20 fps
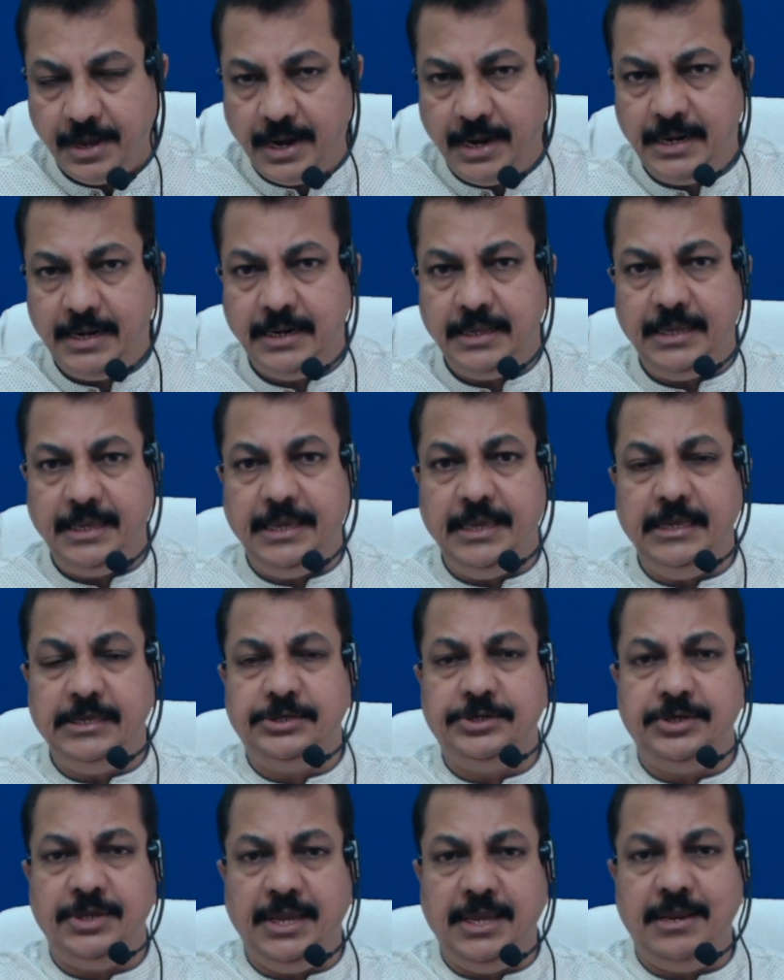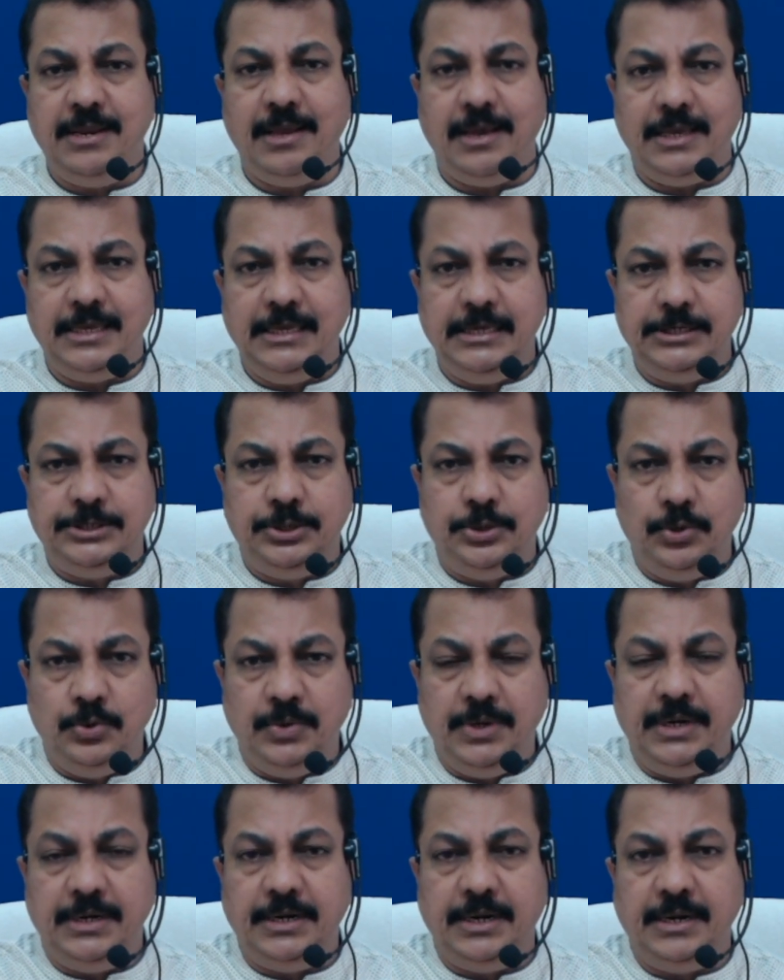and each area each
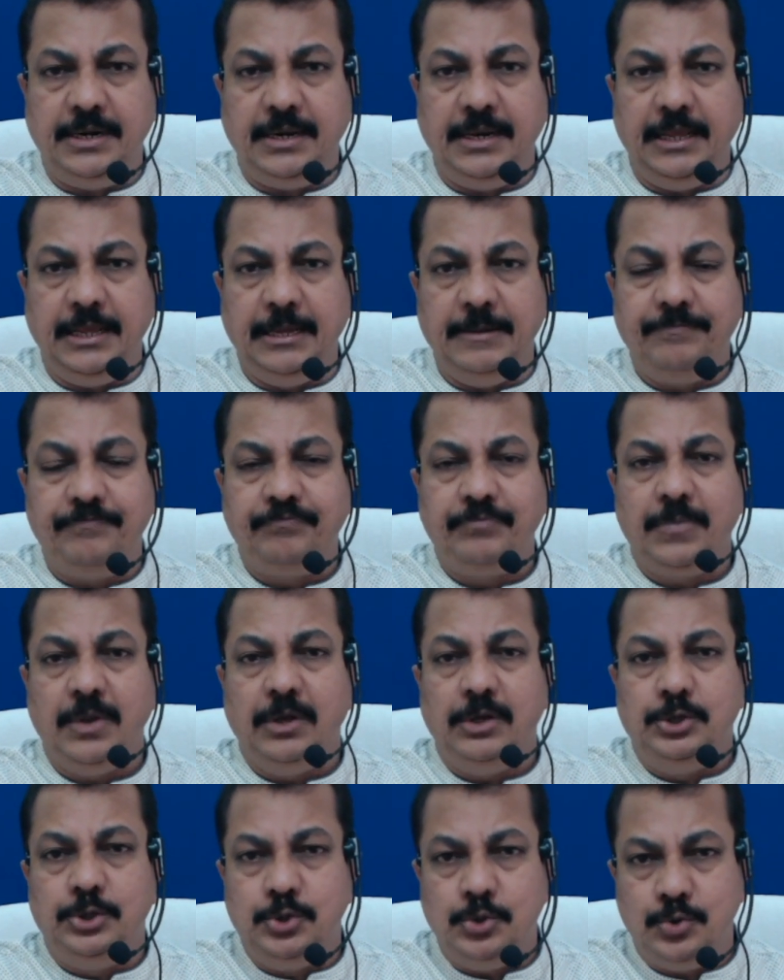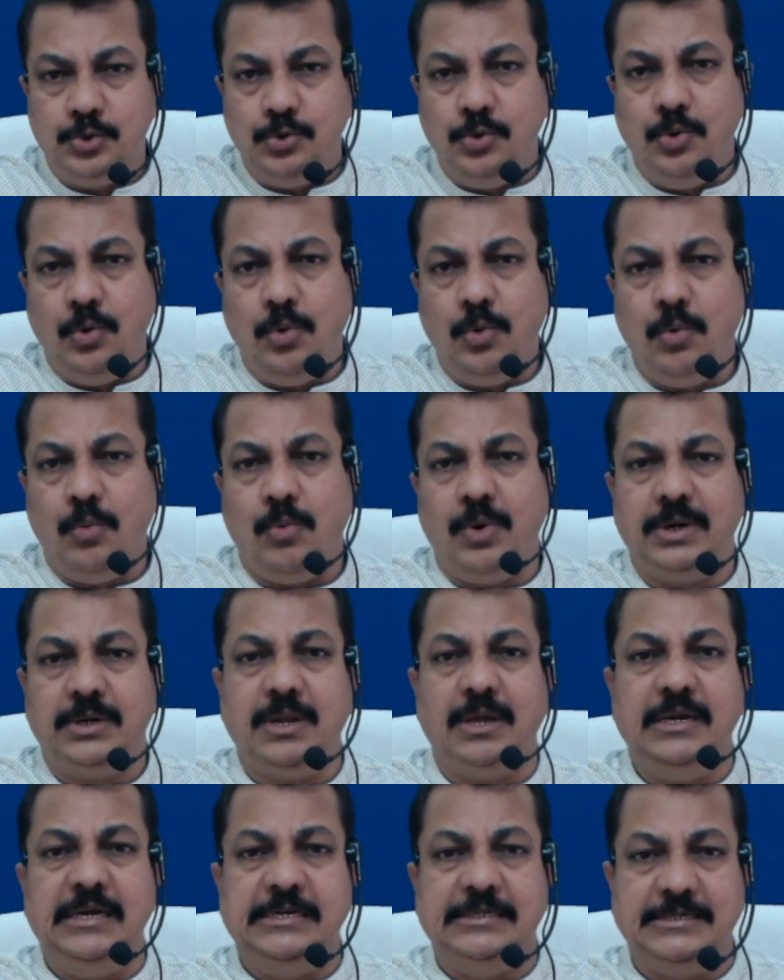unit territory should know what
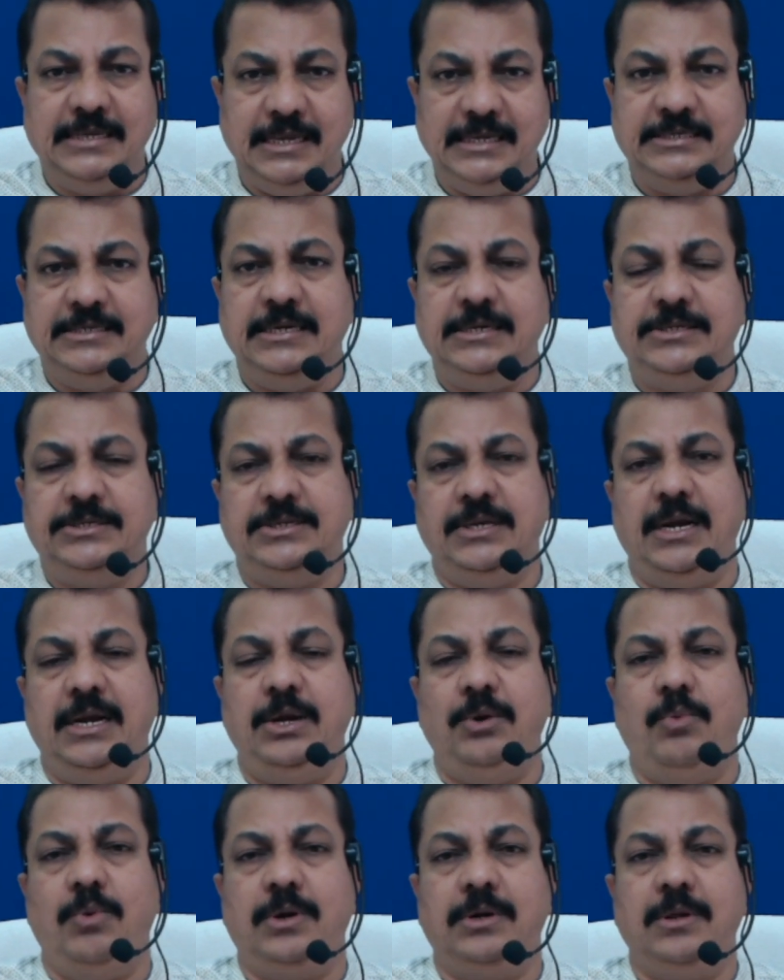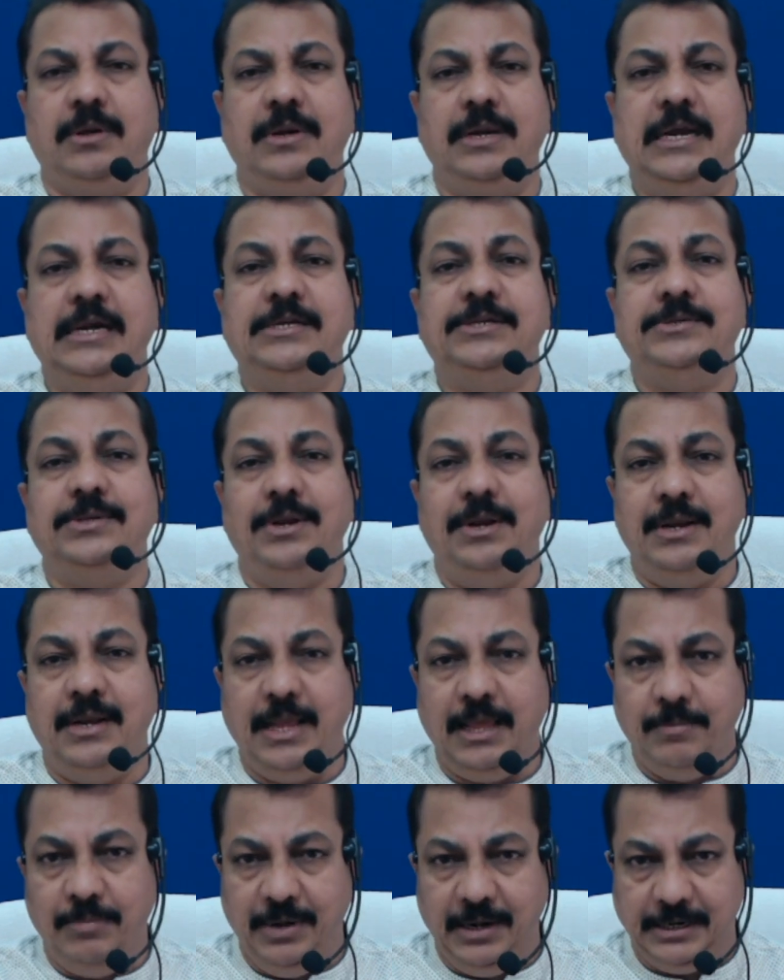are its assets and what are its
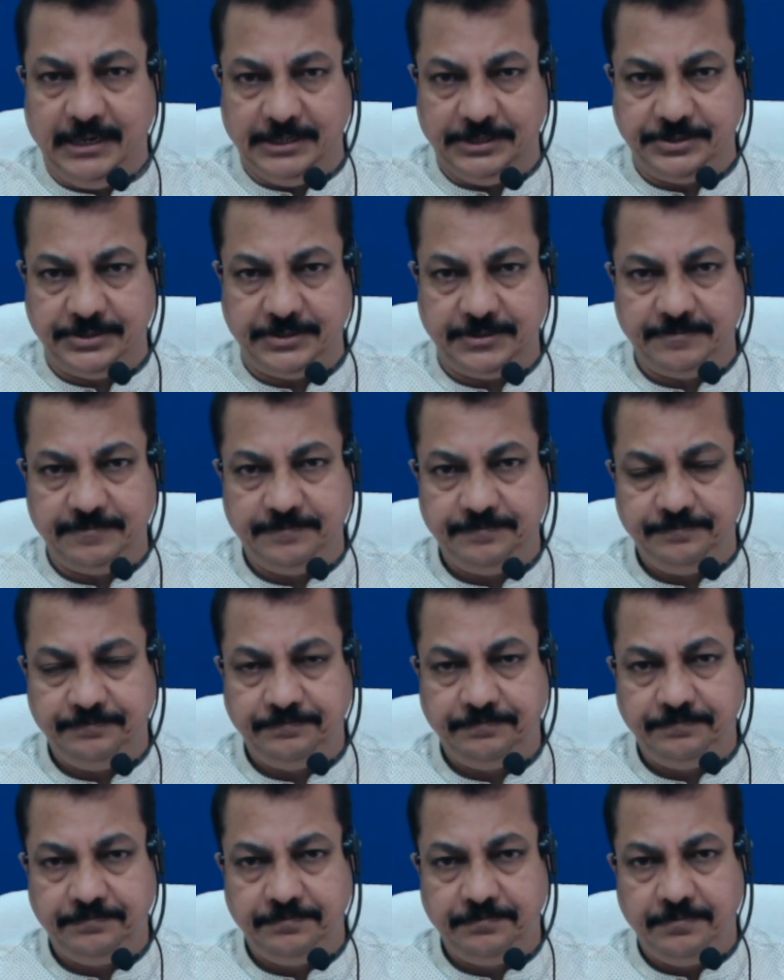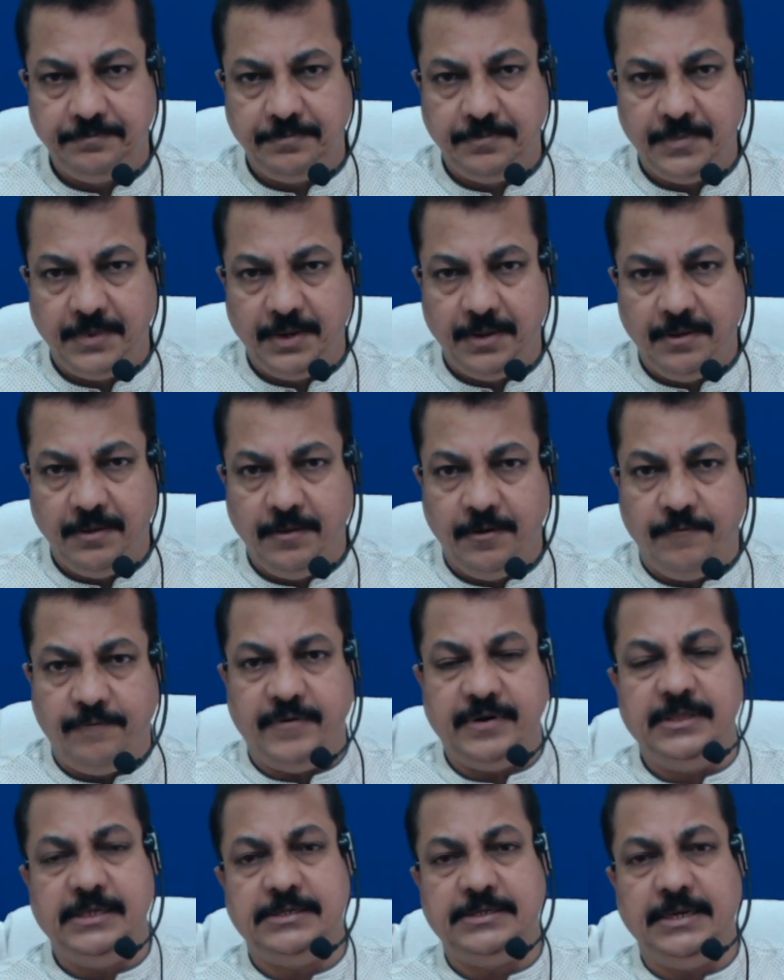liabilities
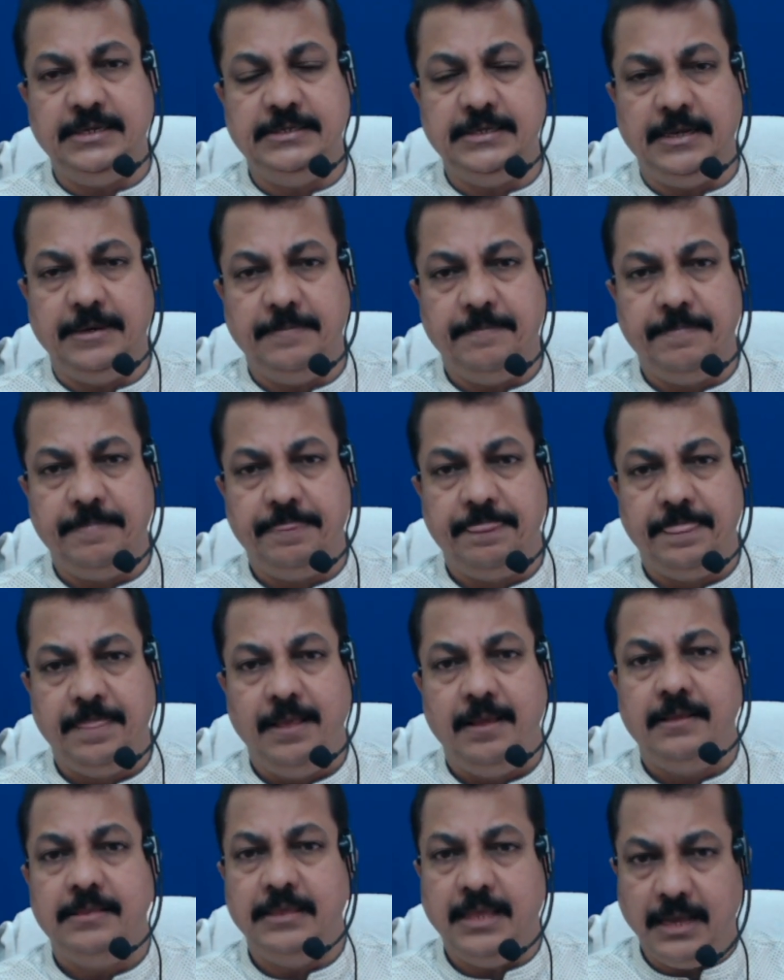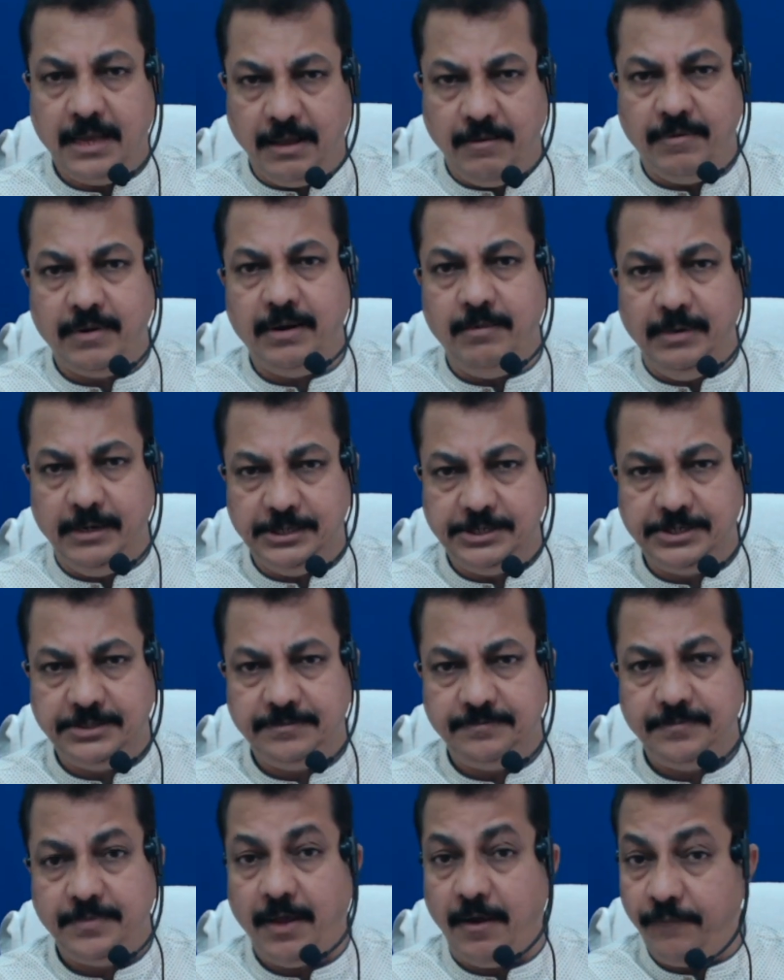for this reason the government
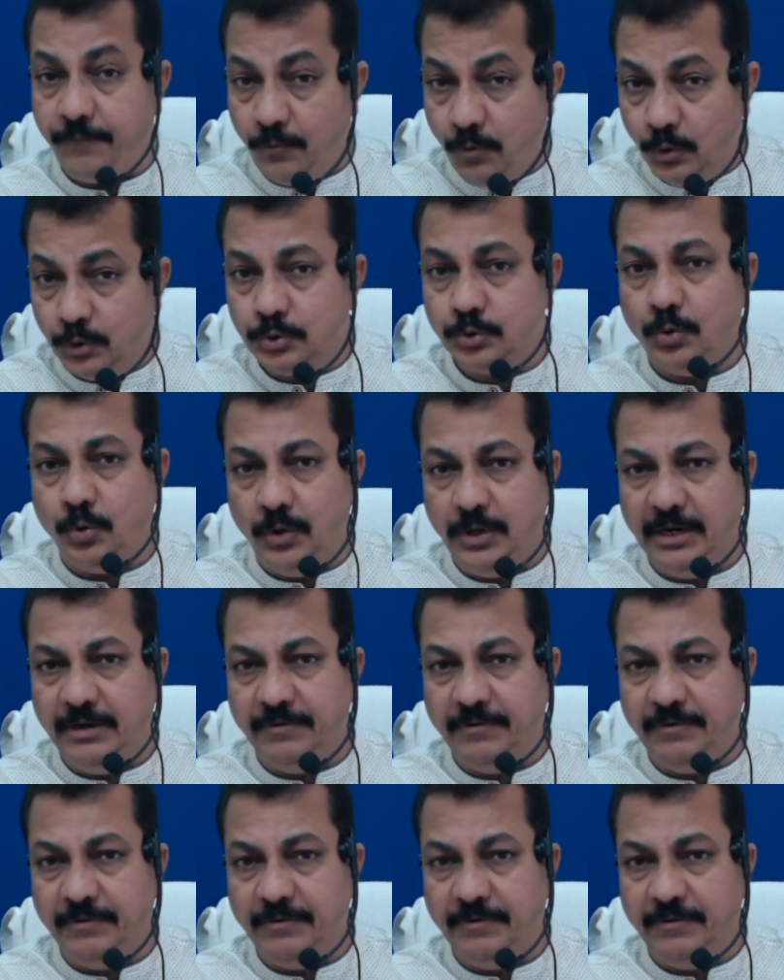of course old